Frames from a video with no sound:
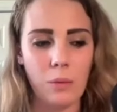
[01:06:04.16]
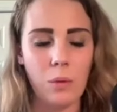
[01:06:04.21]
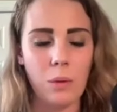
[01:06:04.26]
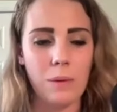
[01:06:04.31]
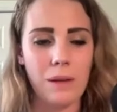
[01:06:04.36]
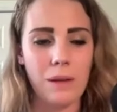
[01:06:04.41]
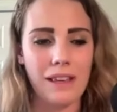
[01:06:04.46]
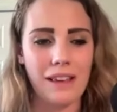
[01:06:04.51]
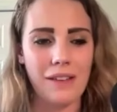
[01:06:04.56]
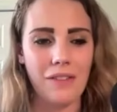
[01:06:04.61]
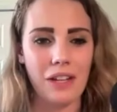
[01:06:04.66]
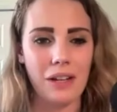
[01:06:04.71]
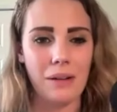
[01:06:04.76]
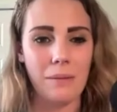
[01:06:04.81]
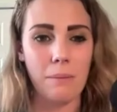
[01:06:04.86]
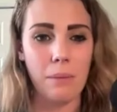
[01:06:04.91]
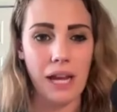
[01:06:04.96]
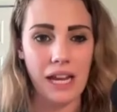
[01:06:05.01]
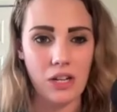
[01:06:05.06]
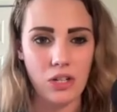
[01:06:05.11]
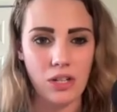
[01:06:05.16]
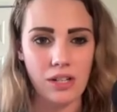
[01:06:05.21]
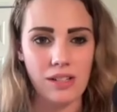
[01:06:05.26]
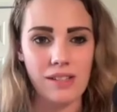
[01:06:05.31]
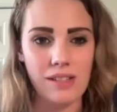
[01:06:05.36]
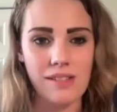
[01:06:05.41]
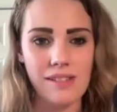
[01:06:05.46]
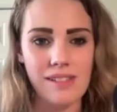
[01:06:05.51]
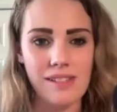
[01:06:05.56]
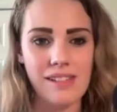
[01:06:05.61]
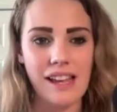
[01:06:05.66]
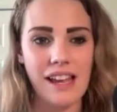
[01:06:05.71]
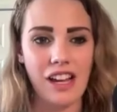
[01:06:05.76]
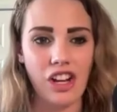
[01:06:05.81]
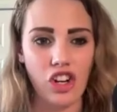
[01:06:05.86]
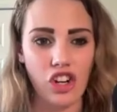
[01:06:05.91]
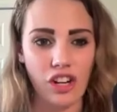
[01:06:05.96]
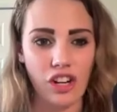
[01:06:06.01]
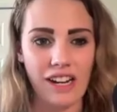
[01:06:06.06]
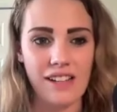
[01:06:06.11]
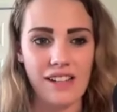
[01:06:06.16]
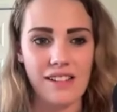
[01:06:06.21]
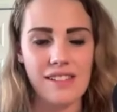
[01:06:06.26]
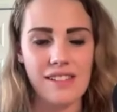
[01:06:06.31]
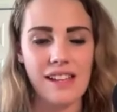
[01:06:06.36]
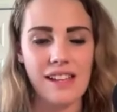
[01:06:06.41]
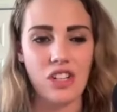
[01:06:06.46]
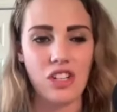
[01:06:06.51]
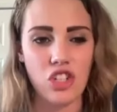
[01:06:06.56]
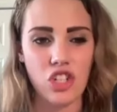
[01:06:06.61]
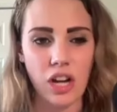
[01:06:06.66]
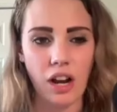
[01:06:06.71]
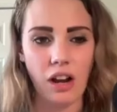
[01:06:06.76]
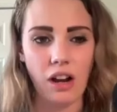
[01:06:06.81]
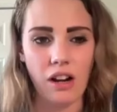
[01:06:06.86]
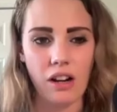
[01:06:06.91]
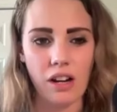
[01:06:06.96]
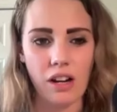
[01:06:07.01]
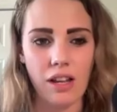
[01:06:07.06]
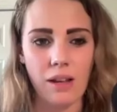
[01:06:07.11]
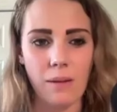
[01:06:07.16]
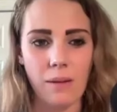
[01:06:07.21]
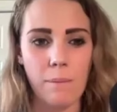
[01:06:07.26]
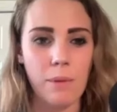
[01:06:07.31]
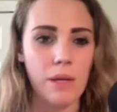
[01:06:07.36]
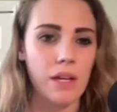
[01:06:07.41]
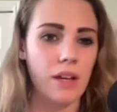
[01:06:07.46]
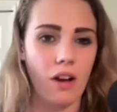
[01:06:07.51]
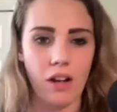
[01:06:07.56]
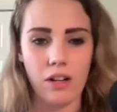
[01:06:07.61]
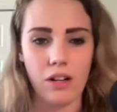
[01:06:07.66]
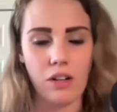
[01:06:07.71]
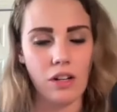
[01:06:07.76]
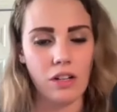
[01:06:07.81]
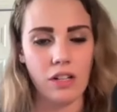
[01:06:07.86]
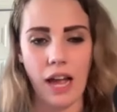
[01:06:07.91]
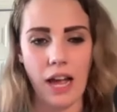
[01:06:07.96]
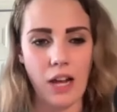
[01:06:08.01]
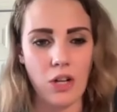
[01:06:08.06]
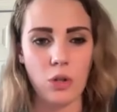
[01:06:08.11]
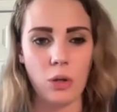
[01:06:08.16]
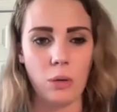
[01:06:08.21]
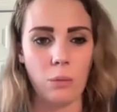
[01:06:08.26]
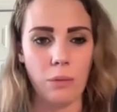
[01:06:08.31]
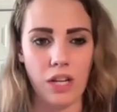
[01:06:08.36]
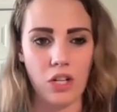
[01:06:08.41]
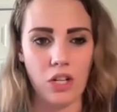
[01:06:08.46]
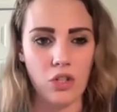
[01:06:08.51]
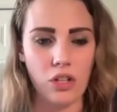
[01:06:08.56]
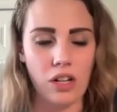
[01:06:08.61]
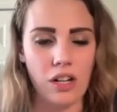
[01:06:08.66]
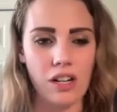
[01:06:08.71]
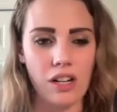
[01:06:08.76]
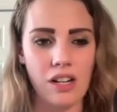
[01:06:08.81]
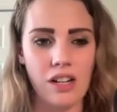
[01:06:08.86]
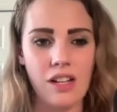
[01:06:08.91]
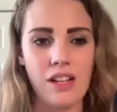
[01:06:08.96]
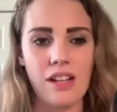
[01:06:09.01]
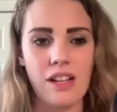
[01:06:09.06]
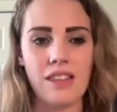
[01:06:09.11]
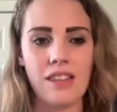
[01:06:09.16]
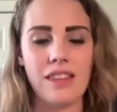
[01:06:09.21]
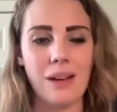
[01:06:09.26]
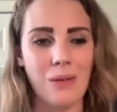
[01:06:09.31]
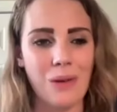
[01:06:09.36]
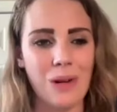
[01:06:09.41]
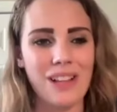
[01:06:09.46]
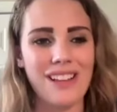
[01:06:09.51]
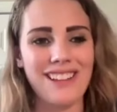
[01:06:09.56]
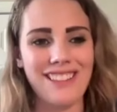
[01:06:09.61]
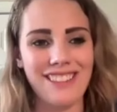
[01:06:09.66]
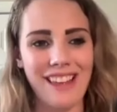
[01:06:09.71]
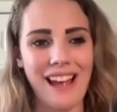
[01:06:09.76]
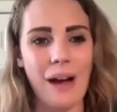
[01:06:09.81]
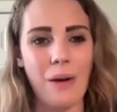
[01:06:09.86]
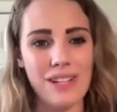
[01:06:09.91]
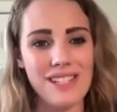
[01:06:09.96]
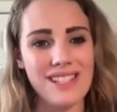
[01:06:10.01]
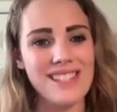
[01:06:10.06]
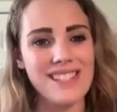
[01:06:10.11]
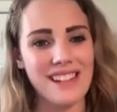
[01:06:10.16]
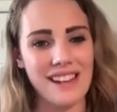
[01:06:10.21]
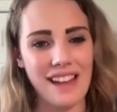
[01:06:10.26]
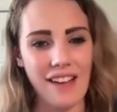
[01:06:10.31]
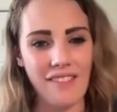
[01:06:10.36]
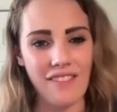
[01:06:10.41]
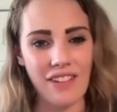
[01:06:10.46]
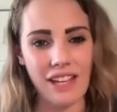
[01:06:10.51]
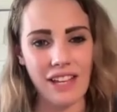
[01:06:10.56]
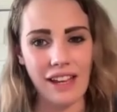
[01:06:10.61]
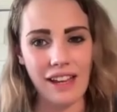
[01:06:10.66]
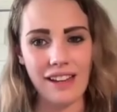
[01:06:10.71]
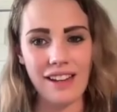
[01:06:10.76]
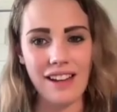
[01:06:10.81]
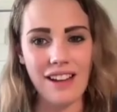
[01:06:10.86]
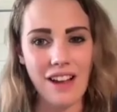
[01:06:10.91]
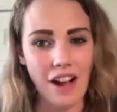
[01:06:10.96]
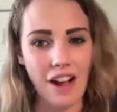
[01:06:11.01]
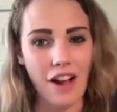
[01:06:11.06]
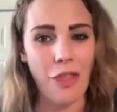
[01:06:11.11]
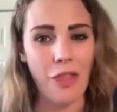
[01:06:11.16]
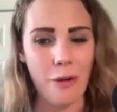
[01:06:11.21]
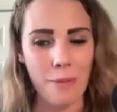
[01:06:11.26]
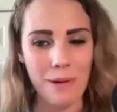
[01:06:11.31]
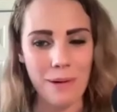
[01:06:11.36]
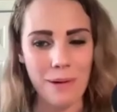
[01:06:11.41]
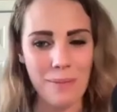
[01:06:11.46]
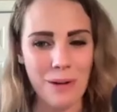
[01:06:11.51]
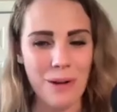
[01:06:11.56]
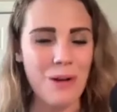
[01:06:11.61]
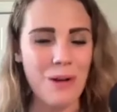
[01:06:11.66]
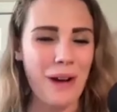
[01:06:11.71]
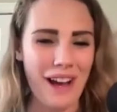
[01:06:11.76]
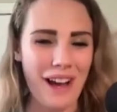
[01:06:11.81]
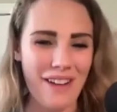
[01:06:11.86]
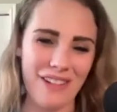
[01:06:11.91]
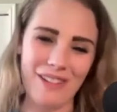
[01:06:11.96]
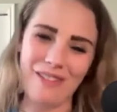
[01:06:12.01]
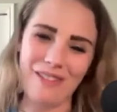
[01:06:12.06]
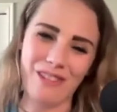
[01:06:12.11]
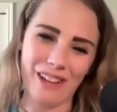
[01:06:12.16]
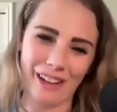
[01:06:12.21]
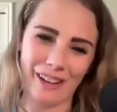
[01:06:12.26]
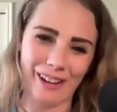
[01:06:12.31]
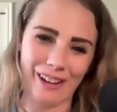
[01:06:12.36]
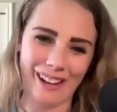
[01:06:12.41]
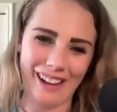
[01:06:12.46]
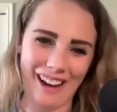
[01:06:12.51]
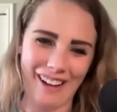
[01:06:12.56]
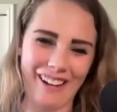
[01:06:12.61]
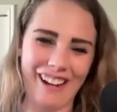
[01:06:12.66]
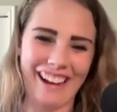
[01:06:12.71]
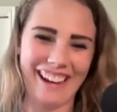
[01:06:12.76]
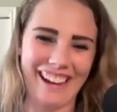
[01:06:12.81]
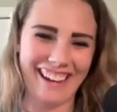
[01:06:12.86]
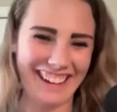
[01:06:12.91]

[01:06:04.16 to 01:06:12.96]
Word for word: will be given patience and grace and charity beyond our natural measure that will allow us to navigate other people who haven't figured it out,